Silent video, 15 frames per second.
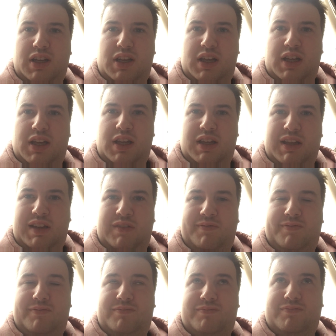
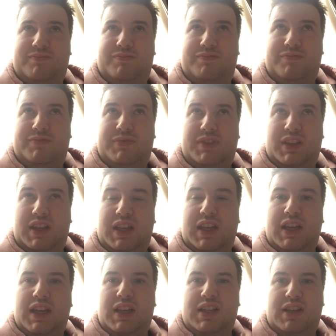didn't
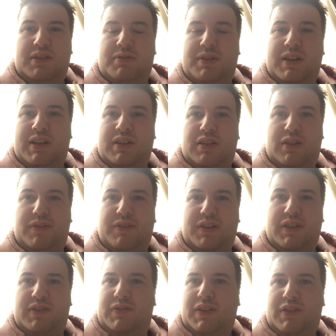realise the
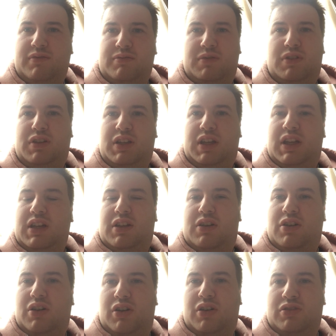phone was
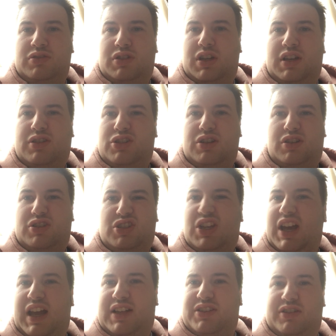under. I should have
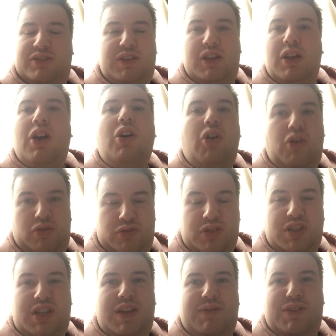checked
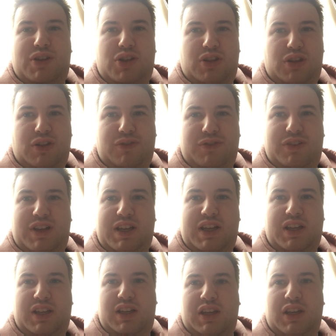underneath the sofa leg.